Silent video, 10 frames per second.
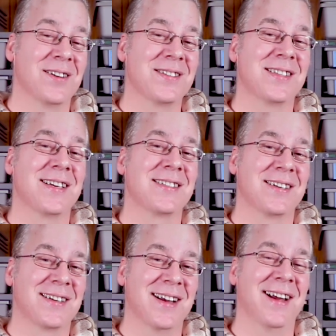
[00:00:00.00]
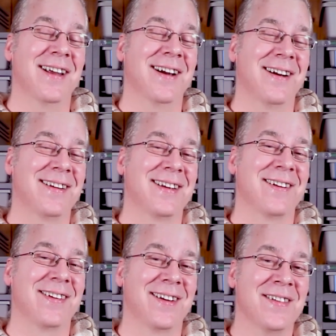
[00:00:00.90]
Those things are kind of hard to
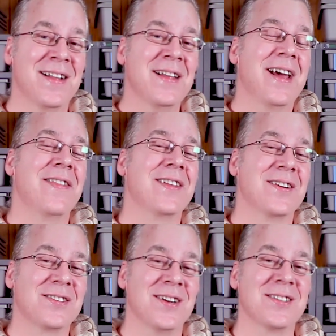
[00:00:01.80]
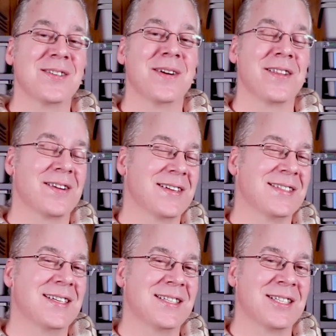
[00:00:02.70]
get rid of. And then there's also other
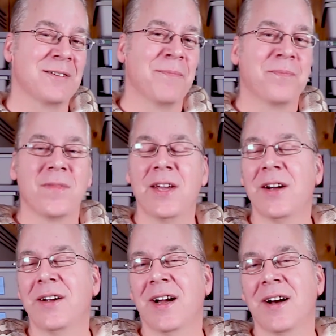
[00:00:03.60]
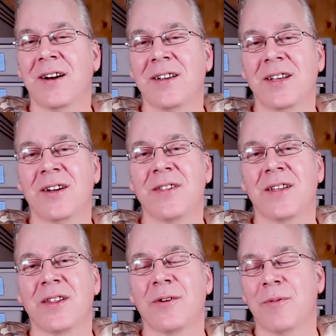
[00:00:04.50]
diseases. There are, you know,
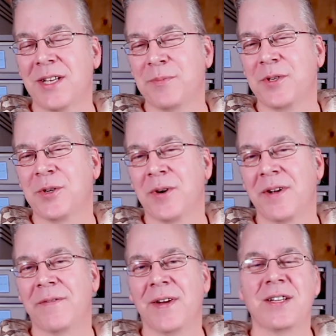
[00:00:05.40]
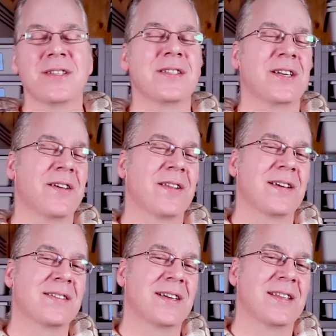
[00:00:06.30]
the respiratory infections and other
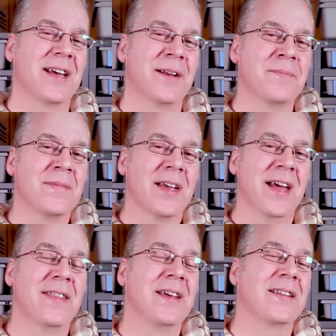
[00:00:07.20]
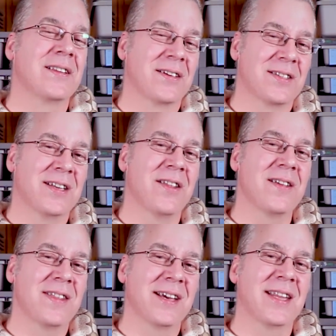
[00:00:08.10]
things like that. And then
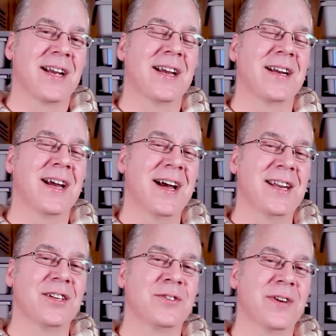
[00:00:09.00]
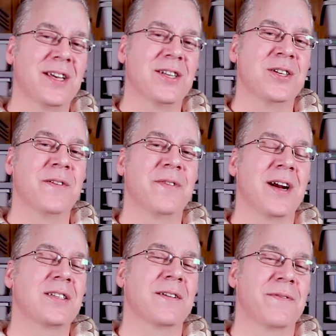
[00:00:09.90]
another thing that can kind of trick you too, if
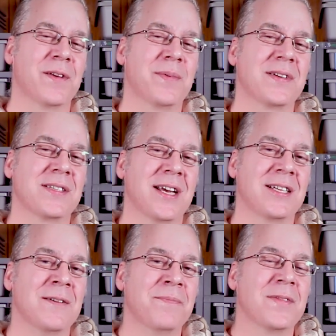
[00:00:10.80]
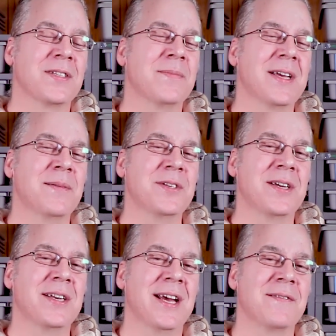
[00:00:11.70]
you're actually flipping snakes, sometimes
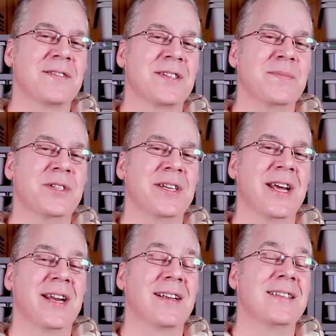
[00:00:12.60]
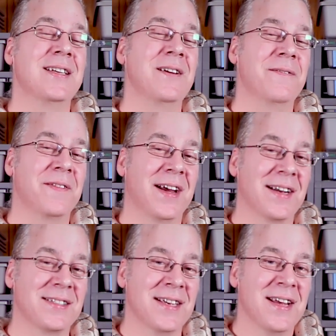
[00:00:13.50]
you can have some genetic
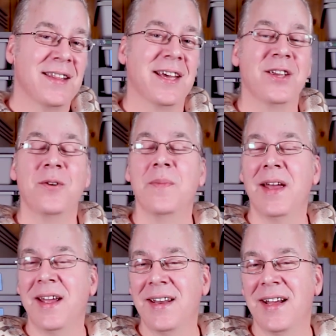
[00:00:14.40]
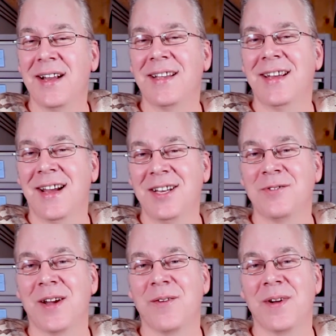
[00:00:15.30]
defects that you may not
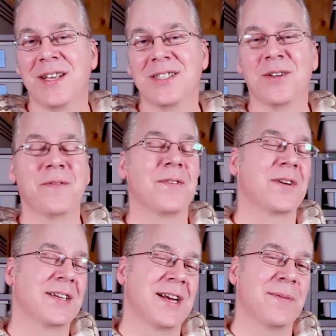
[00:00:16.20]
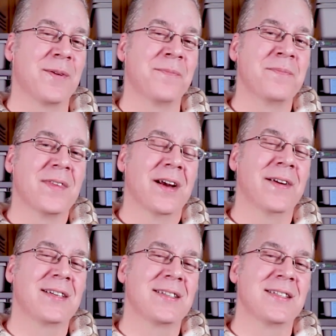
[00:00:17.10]
catch right away. So for example,
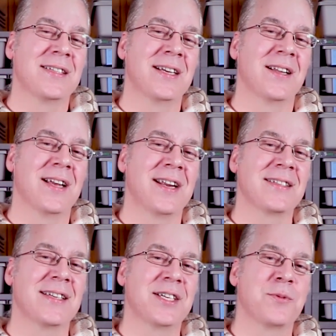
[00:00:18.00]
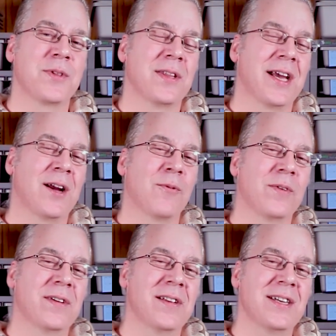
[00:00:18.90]
I've actually seen a lot of snakes with like a
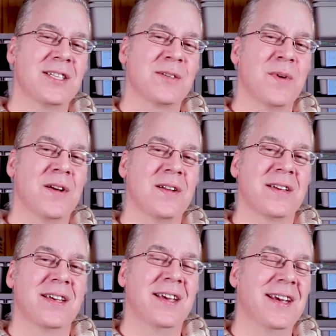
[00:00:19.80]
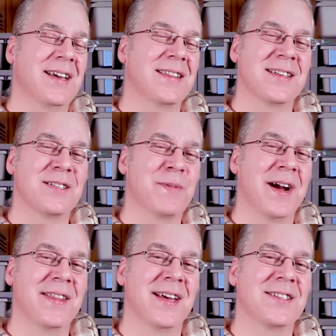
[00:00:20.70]
really small kink in the
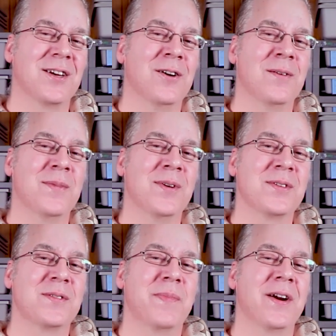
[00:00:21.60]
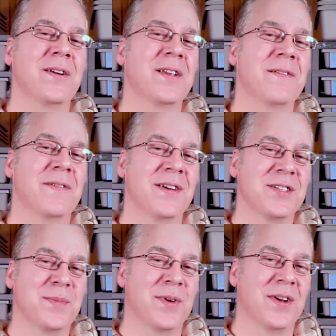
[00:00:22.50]
spine that's almost barely
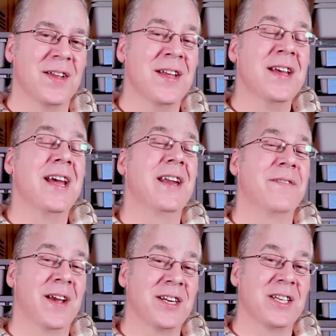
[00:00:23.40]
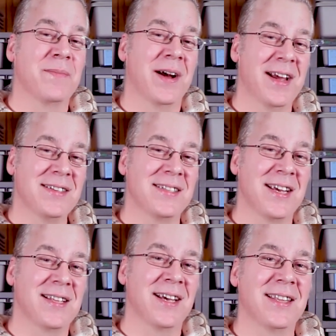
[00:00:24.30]
visible. And if you actually buy a
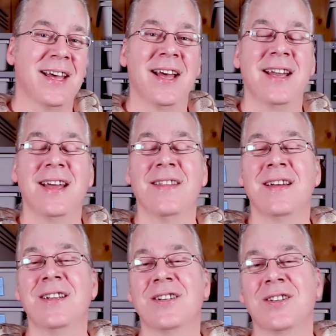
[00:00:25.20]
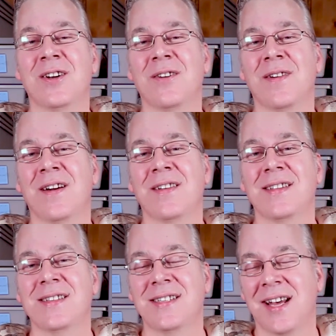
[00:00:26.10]
snake like that and then you turn around
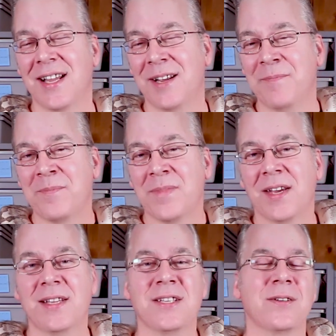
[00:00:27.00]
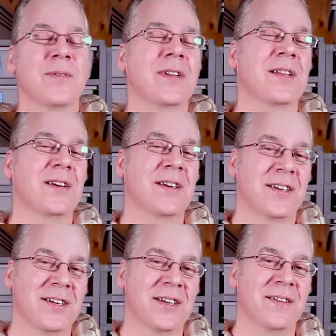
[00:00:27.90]
and sell it, it doesn't really look
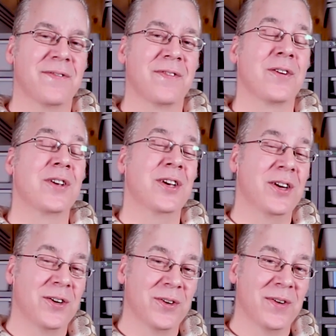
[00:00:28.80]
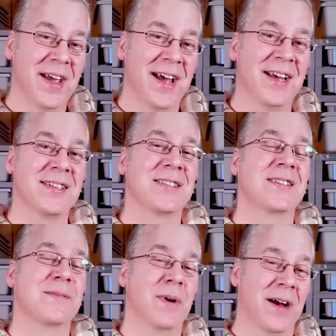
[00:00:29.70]
good for you
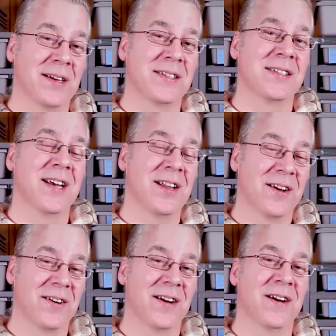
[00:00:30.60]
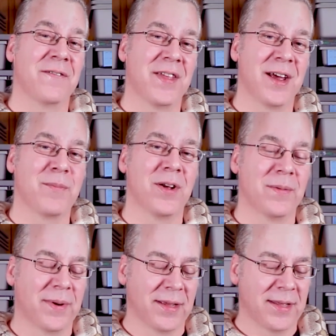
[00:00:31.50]
as a seller of that
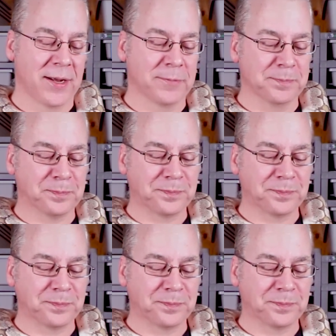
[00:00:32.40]
ball python.